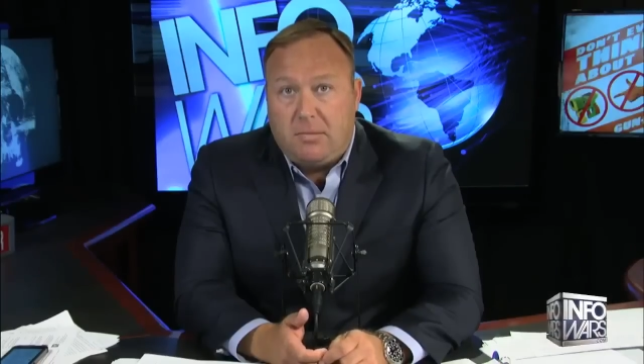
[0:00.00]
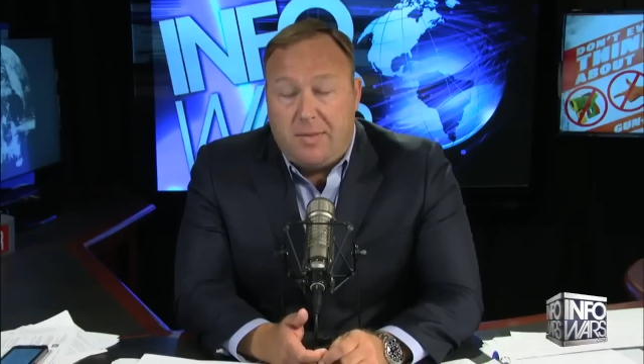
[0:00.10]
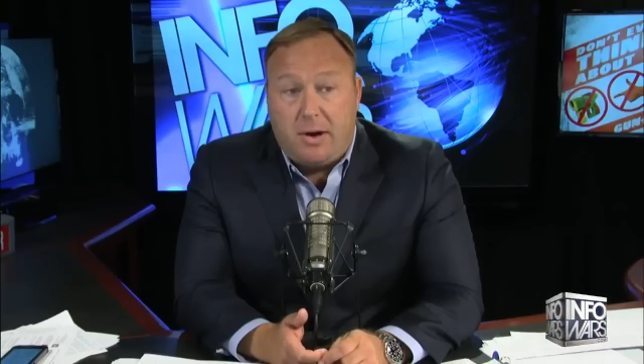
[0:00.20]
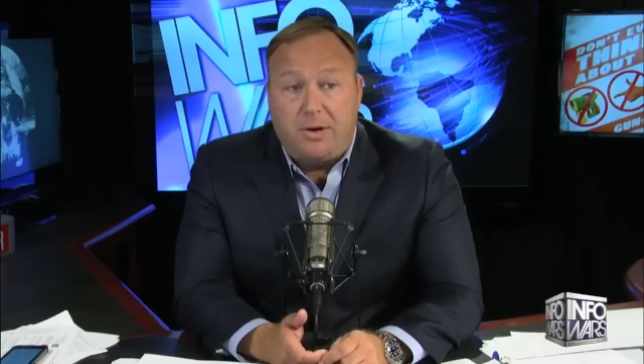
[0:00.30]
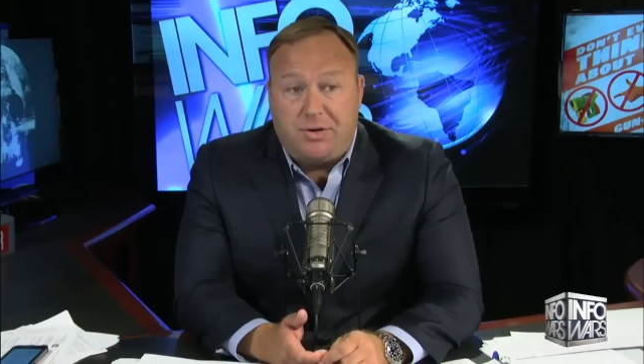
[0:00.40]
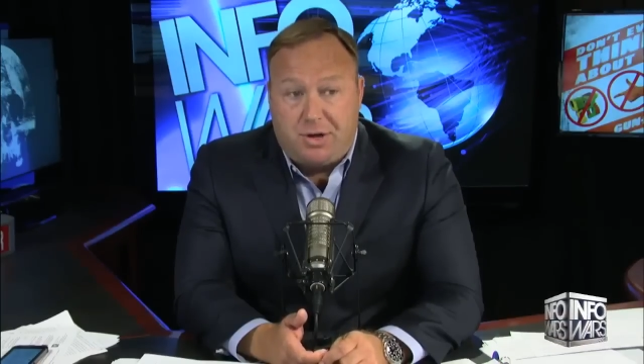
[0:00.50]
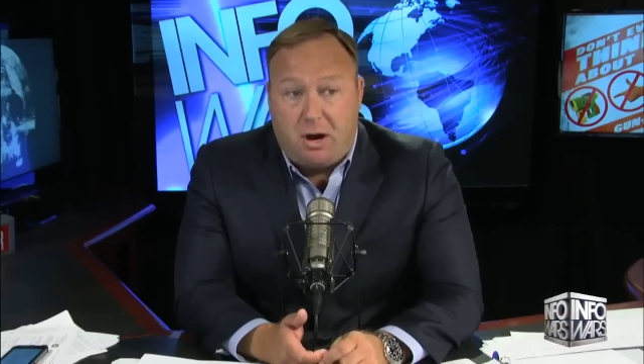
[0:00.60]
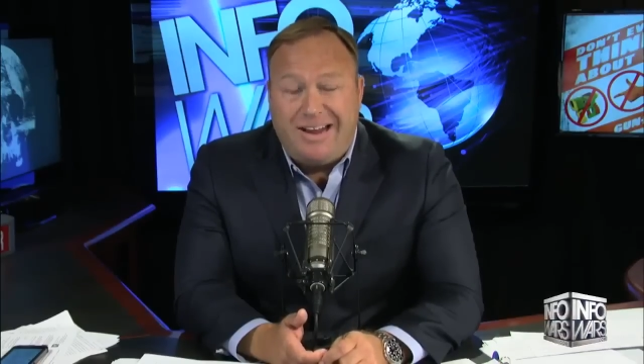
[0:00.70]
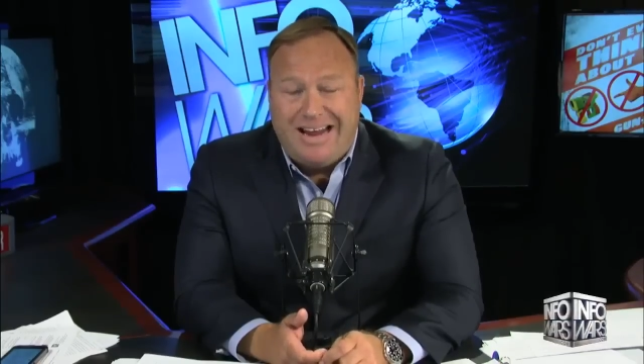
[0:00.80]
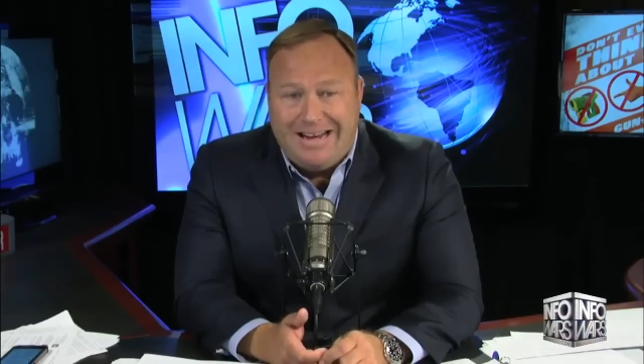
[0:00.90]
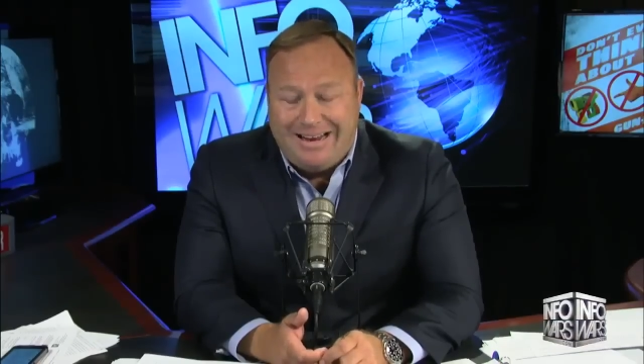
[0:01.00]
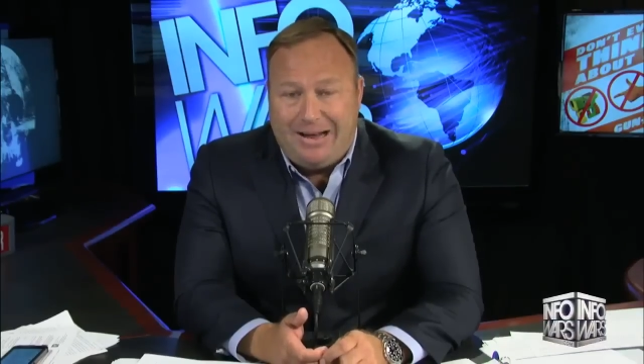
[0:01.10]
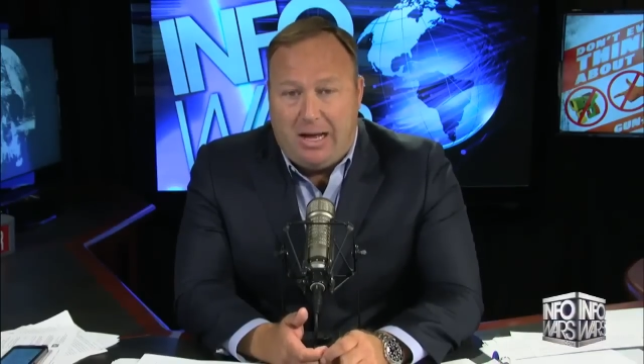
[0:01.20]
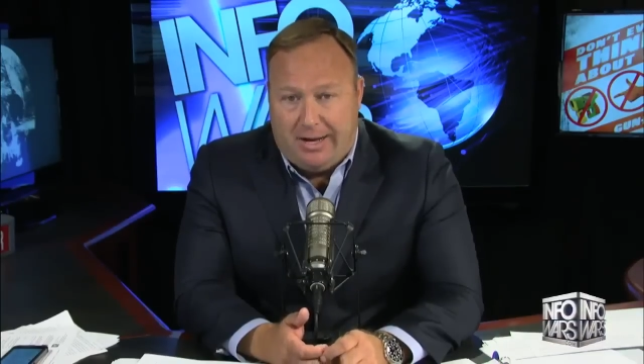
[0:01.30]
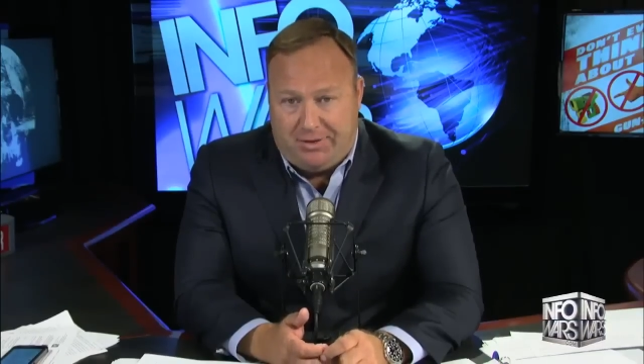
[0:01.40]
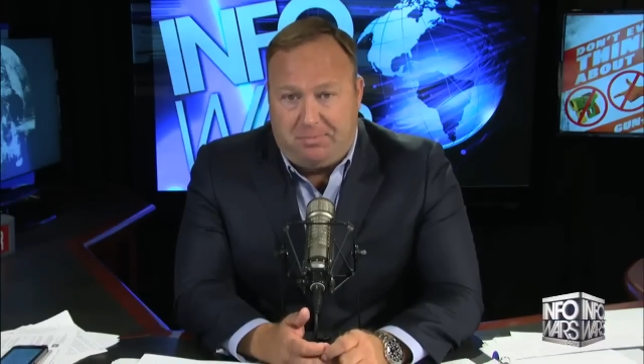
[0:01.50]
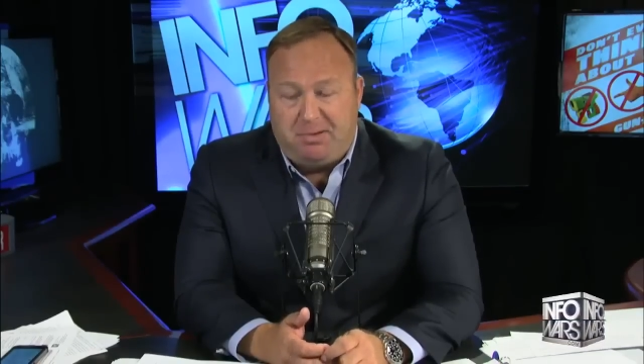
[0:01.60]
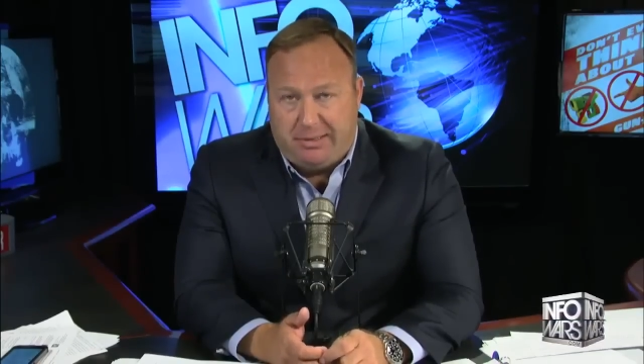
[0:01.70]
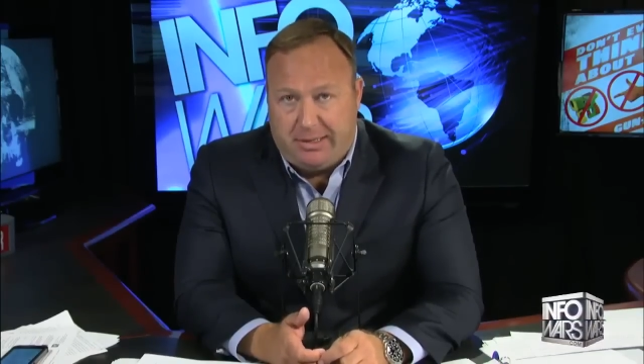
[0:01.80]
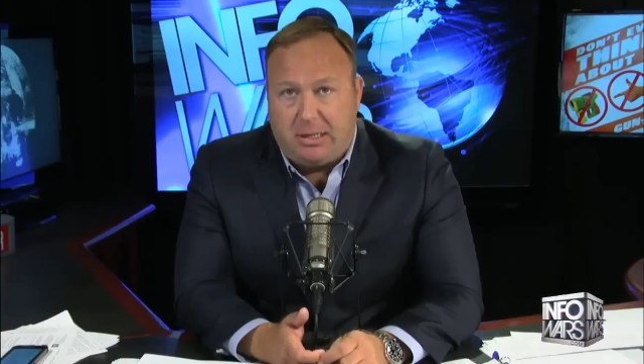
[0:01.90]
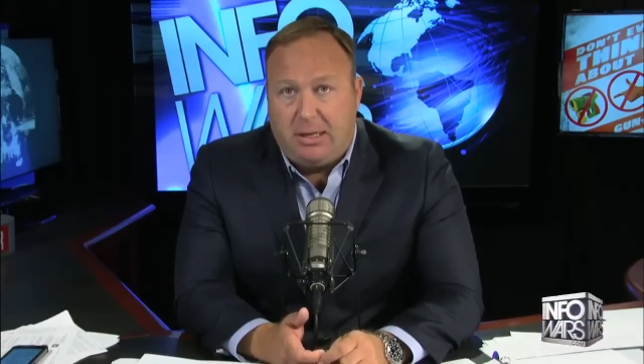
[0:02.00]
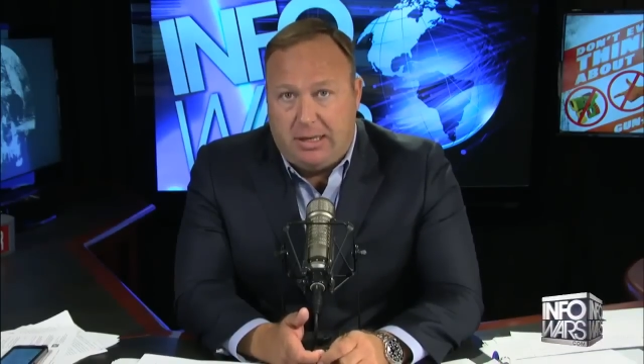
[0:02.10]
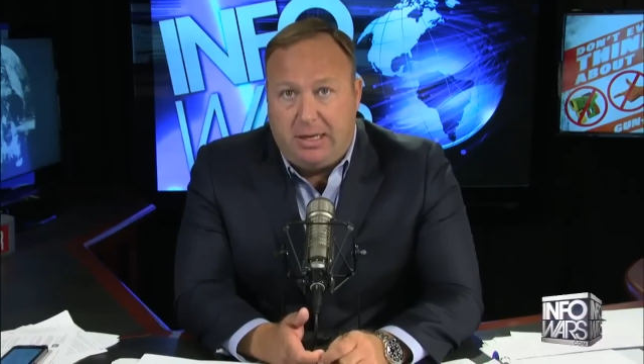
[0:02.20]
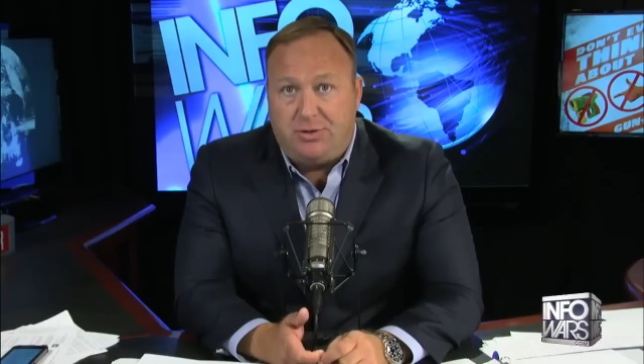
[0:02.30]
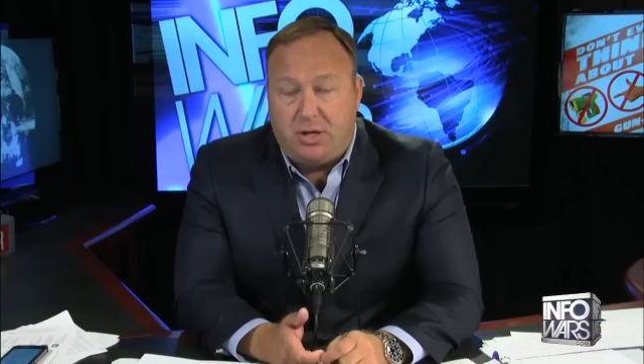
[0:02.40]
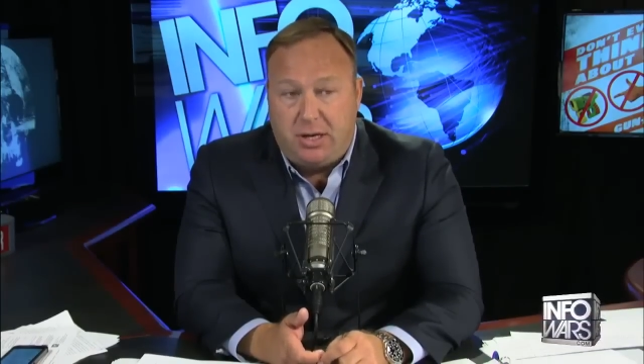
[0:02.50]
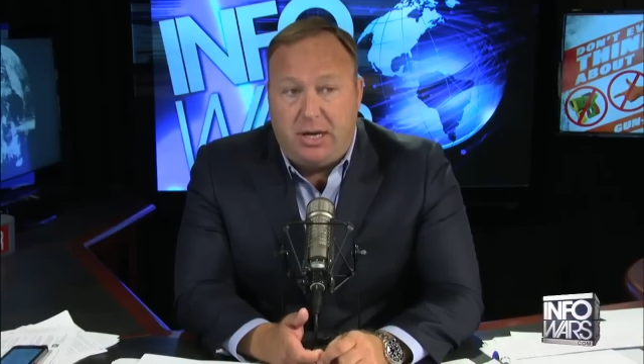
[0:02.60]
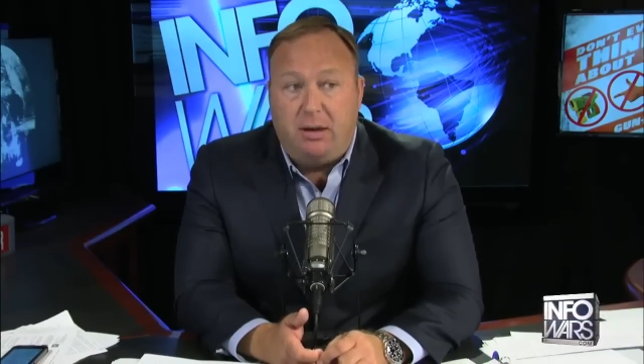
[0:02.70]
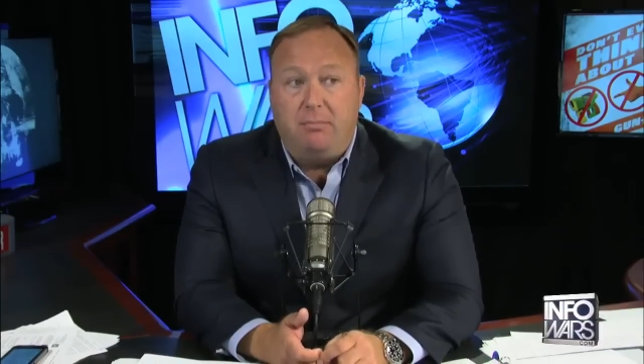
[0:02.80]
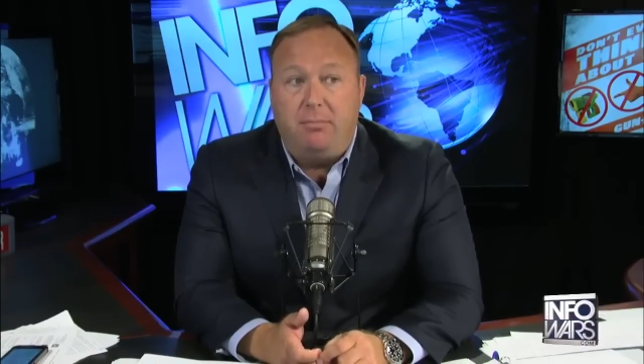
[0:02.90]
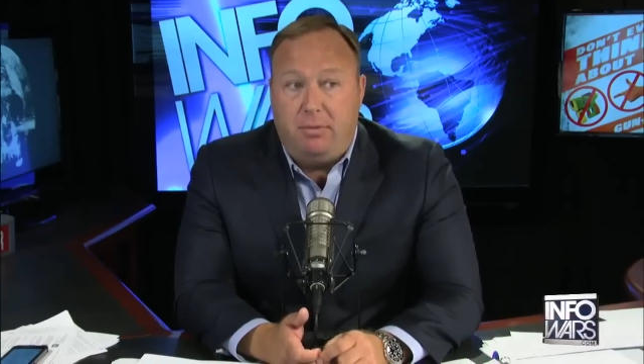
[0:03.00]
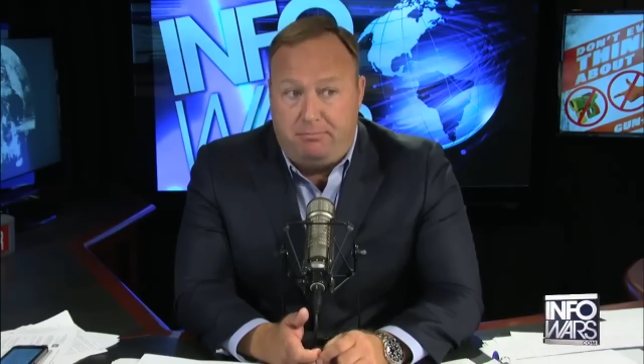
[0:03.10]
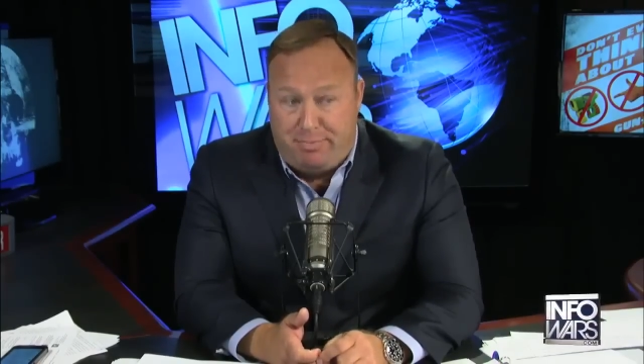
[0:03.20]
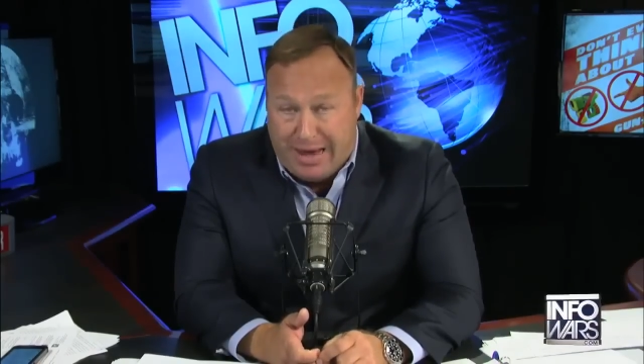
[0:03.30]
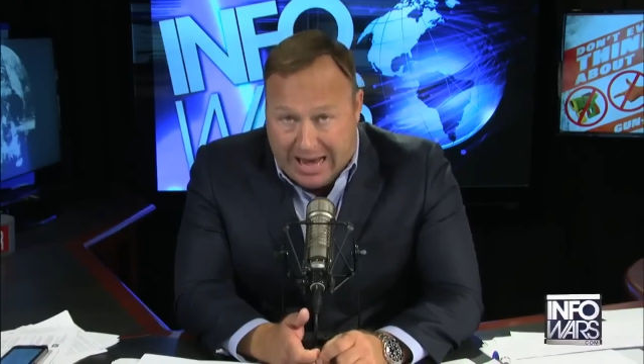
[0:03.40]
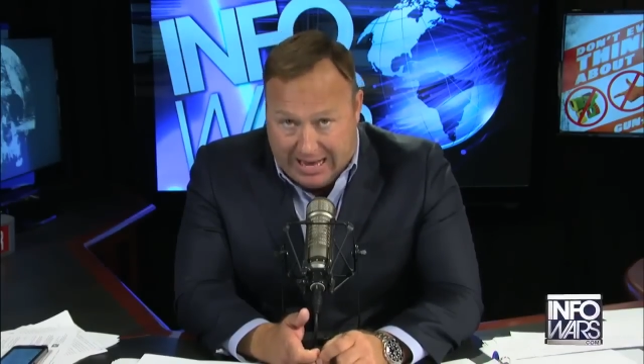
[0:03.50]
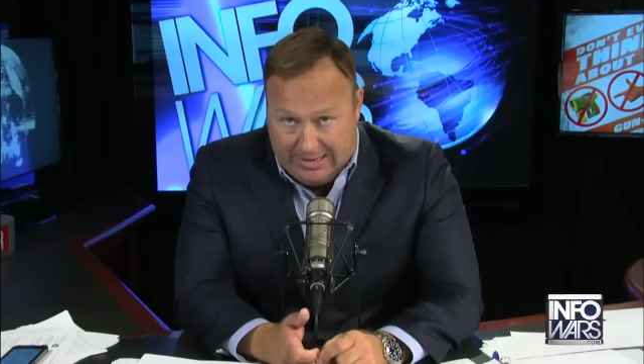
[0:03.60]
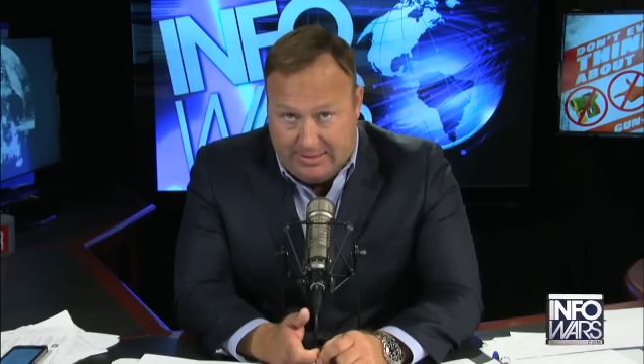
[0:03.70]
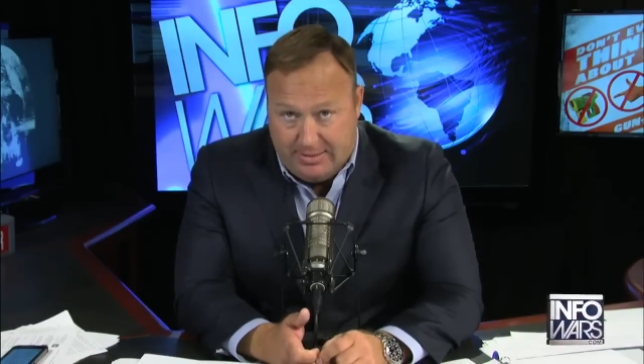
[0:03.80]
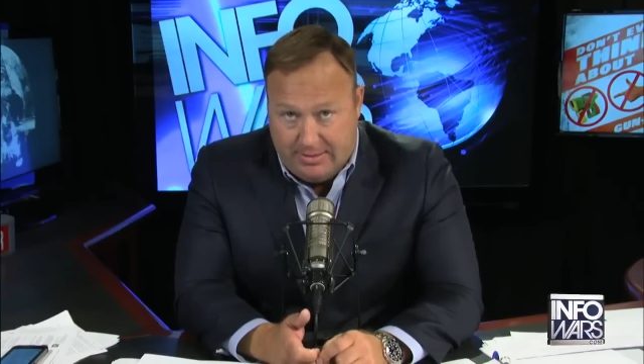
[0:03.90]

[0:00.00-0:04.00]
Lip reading: They're going to start eating us politically. It's going to get bad.